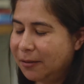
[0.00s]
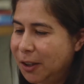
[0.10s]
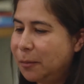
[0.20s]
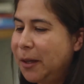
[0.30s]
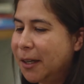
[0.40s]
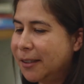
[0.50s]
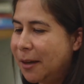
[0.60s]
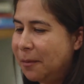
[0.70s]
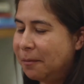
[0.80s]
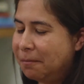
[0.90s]
Just because
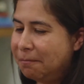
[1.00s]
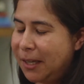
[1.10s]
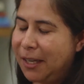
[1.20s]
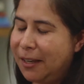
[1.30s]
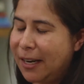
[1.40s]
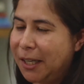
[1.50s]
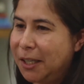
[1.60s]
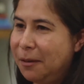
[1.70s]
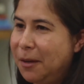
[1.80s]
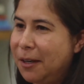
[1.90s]
I'm in
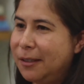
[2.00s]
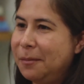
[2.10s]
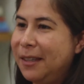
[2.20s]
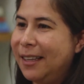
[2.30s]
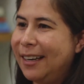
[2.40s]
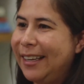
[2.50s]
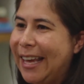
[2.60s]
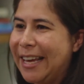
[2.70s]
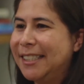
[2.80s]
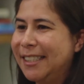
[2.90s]
academia doesn't mean that I
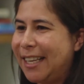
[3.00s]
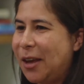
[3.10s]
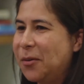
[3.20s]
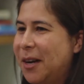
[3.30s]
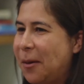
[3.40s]
can't say what